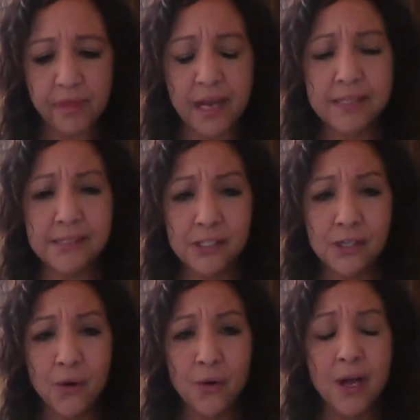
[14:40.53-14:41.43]
And
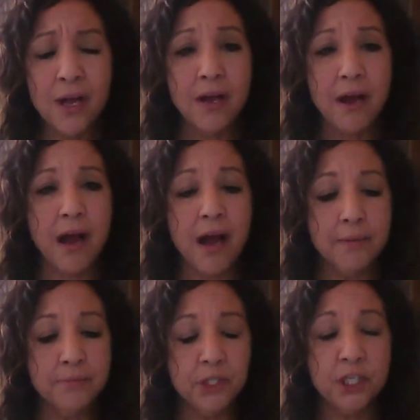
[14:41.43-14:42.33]
so
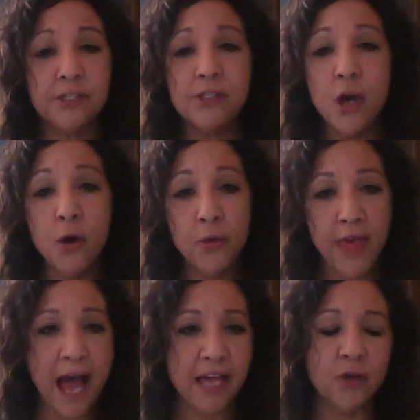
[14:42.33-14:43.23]
just know
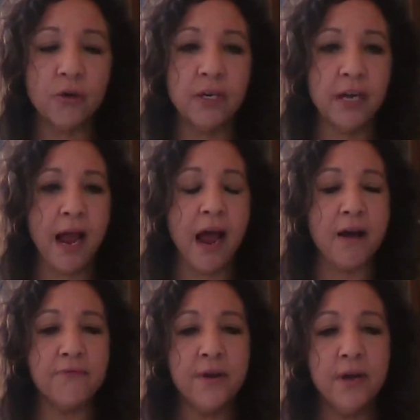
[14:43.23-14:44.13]
that you're going to
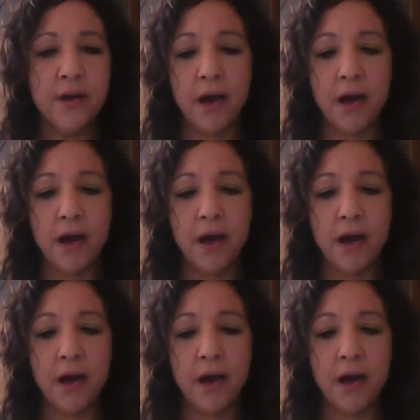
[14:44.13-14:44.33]
have